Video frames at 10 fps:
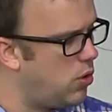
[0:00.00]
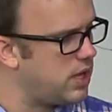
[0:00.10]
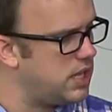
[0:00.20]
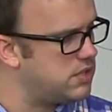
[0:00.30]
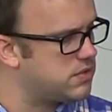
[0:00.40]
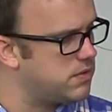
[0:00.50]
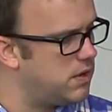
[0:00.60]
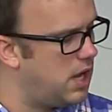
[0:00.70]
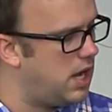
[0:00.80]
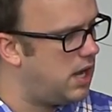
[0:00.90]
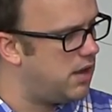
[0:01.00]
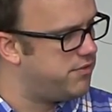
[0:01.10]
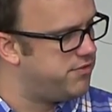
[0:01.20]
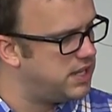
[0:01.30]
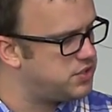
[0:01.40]
Tolkien's
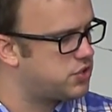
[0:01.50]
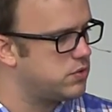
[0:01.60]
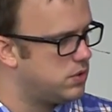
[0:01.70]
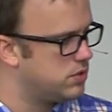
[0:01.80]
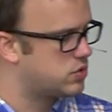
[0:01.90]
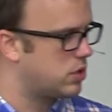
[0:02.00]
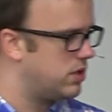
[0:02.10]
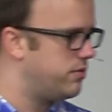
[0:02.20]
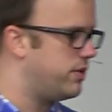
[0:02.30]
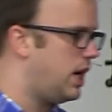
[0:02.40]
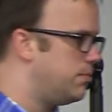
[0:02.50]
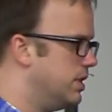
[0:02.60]
eventual sort of